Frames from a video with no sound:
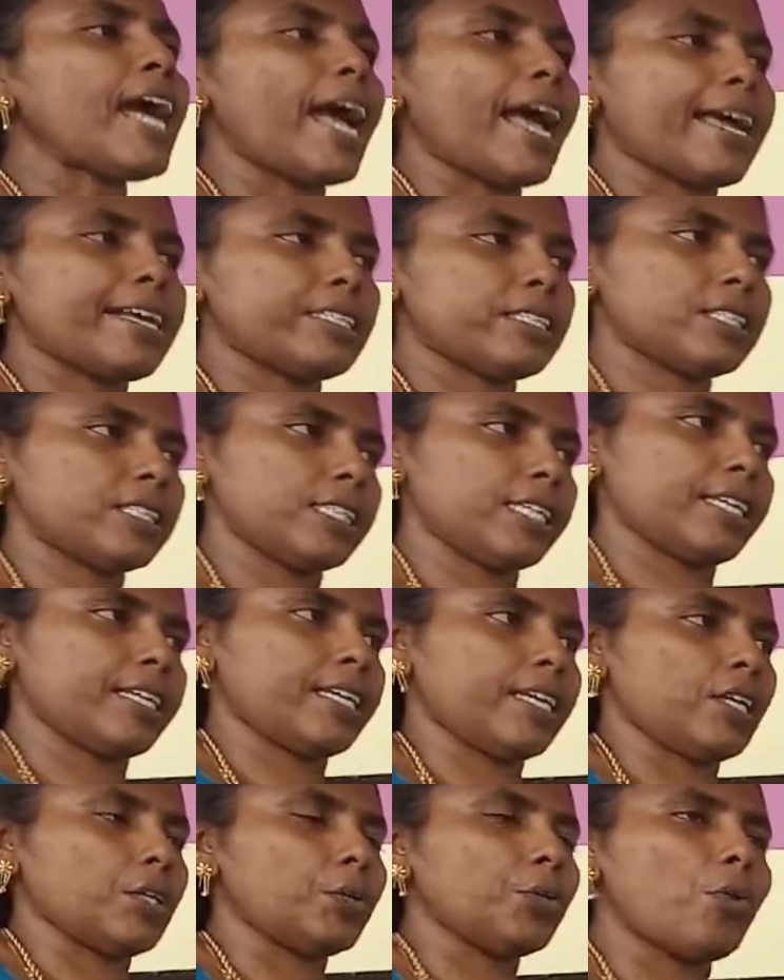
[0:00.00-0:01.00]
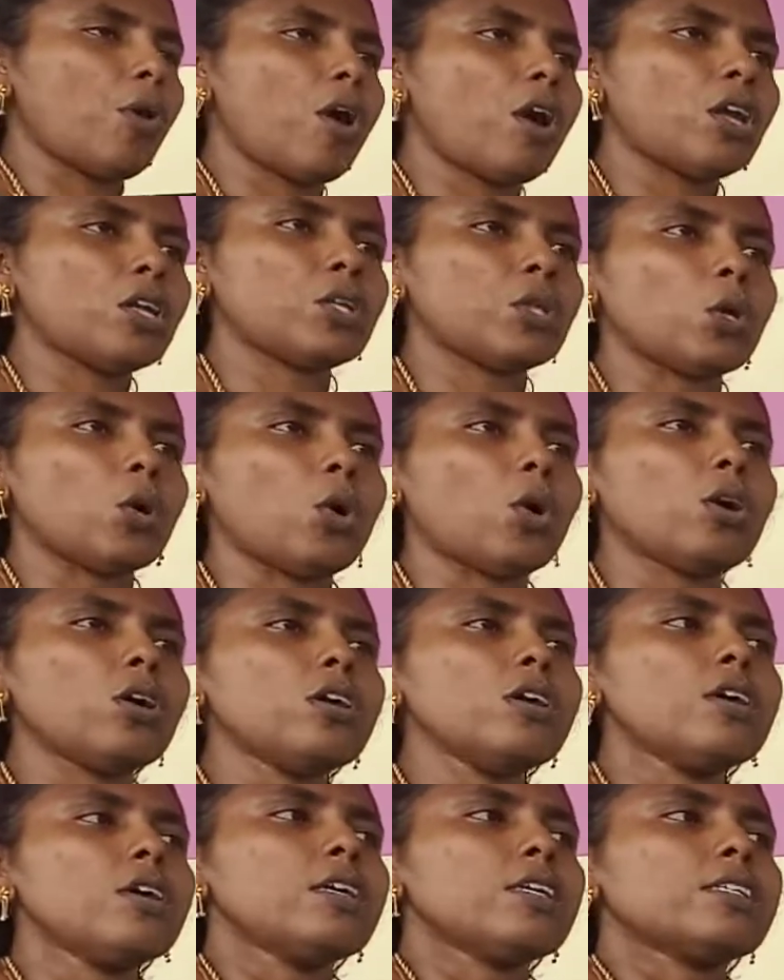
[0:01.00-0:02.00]
and sinking. You all
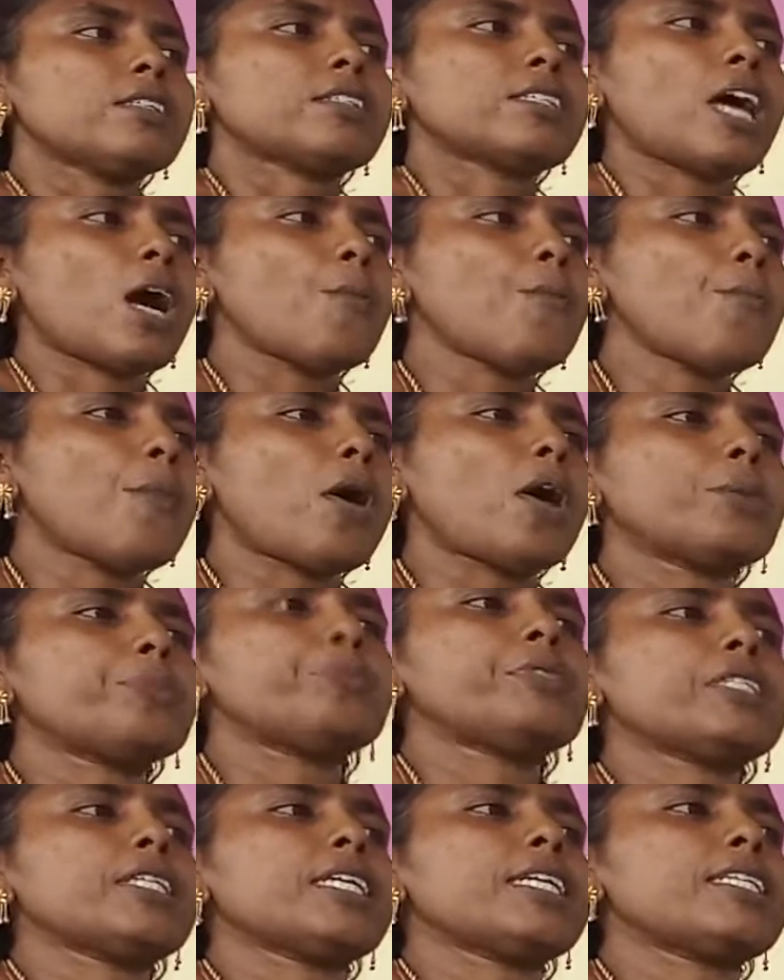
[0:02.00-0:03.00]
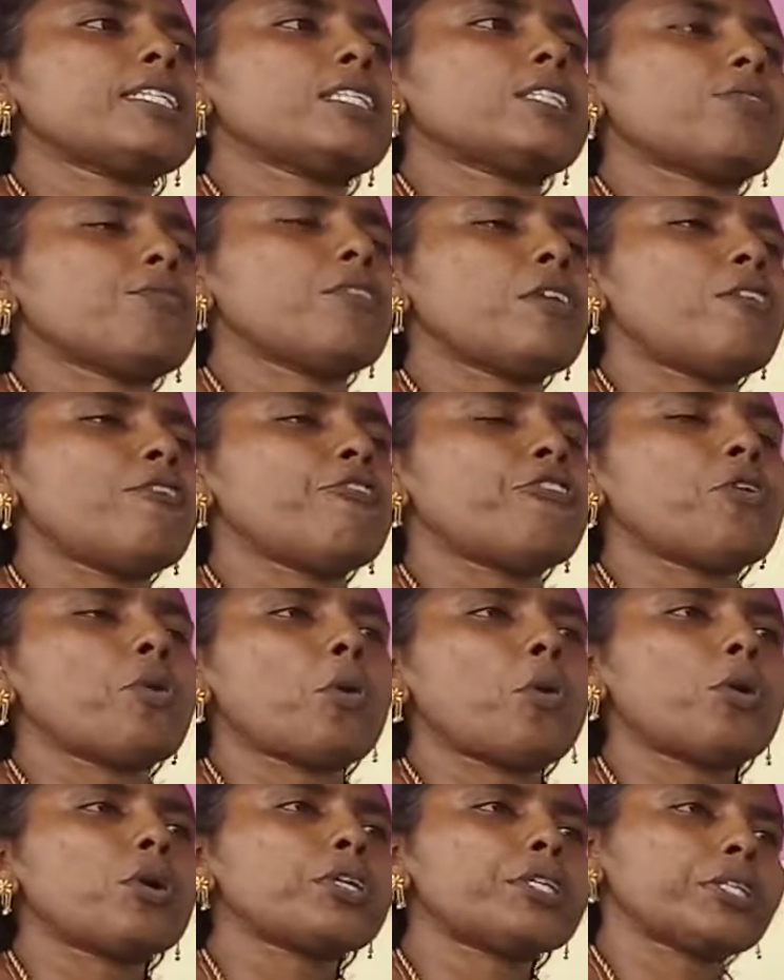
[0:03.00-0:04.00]
know some objects will
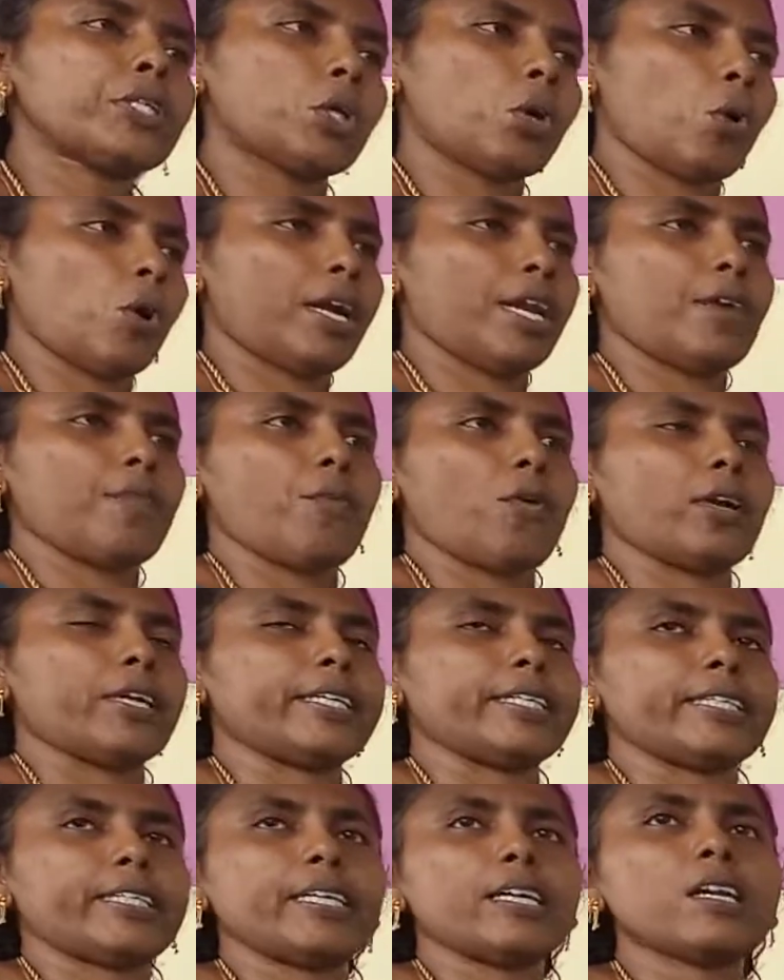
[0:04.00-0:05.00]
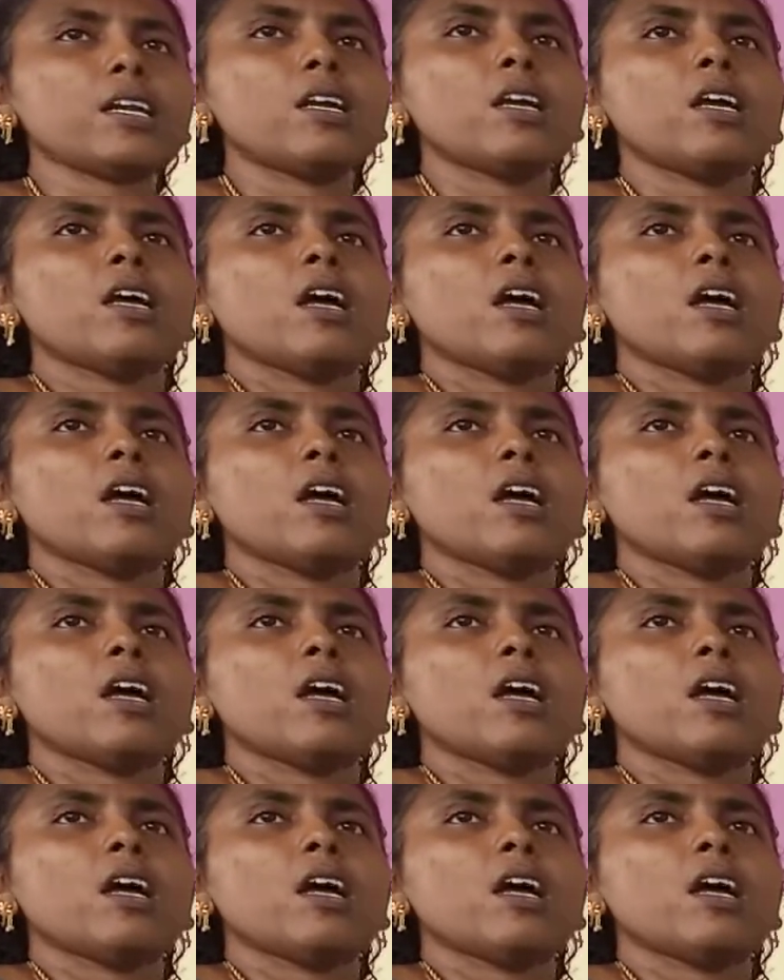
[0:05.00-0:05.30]
float on a water